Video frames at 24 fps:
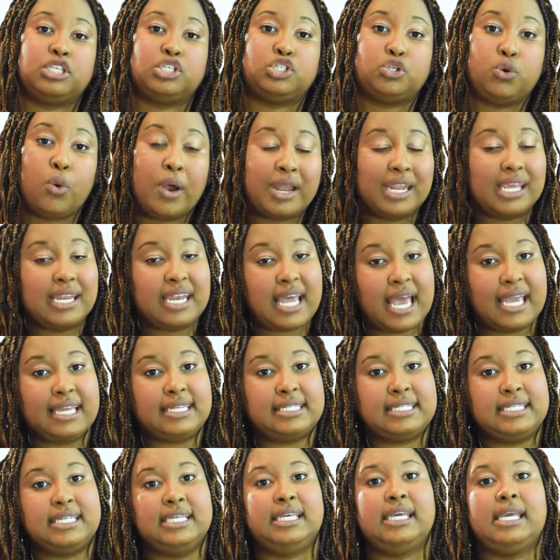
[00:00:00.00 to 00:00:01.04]

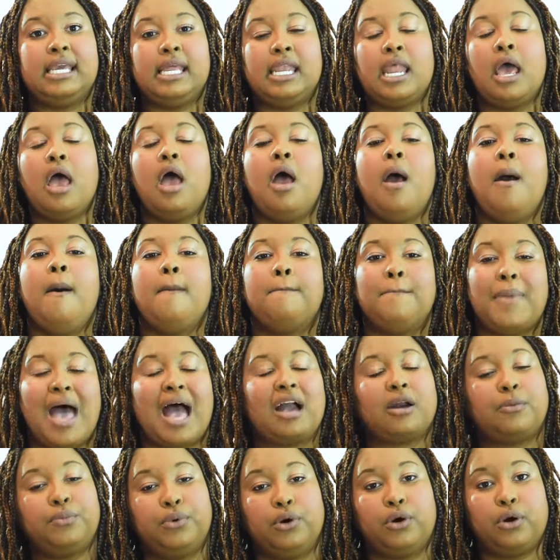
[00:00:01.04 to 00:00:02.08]
2019
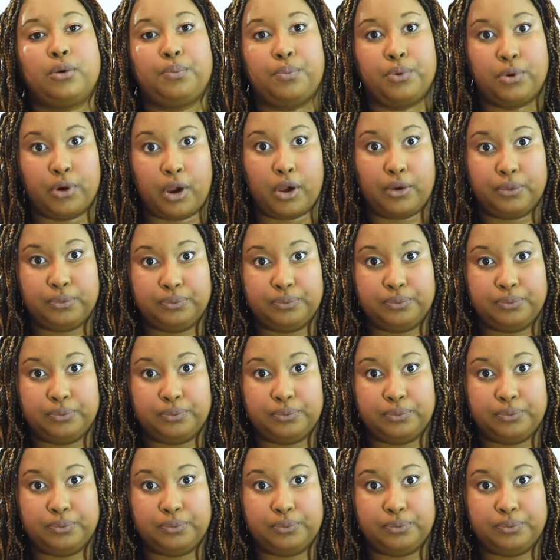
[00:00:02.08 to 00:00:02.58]
MacBook Pro.